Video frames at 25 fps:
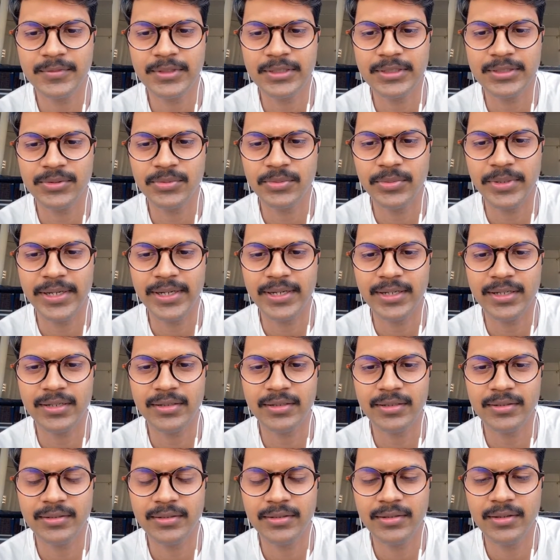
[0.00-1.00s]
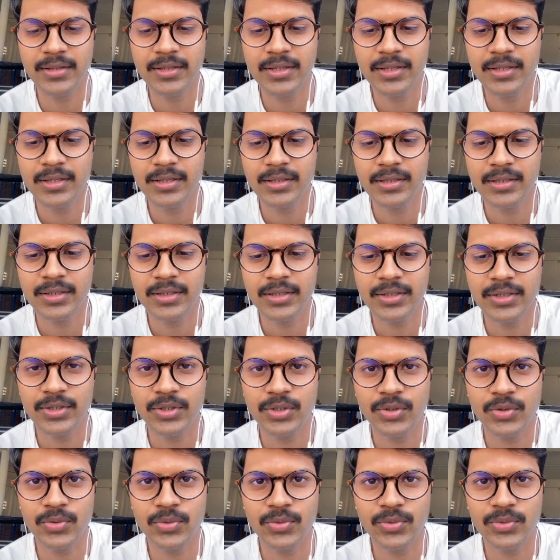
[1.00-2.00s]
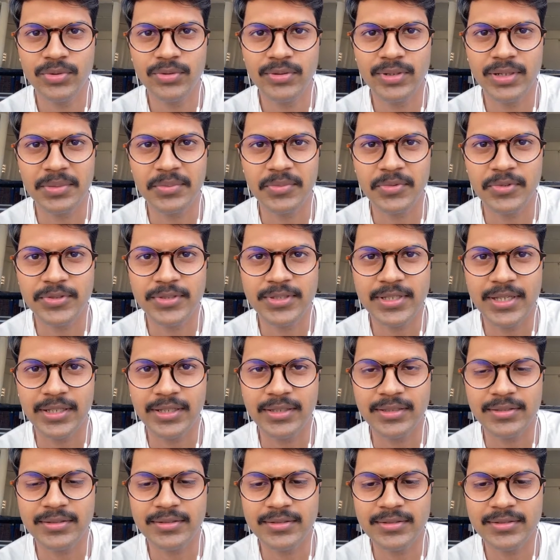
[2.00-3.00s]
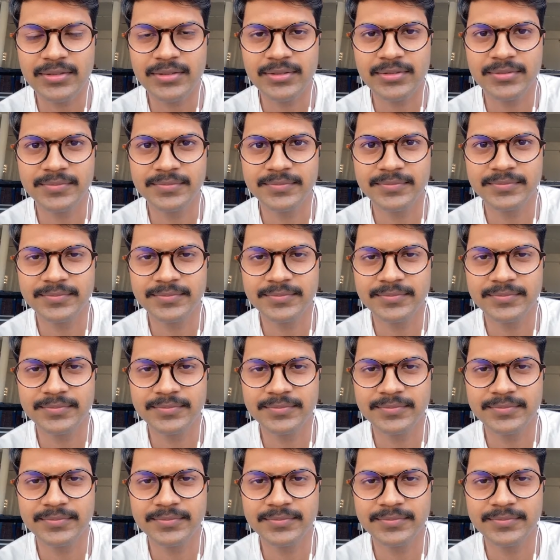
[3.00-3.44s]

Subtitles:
Let's wait 2-3 more seconds.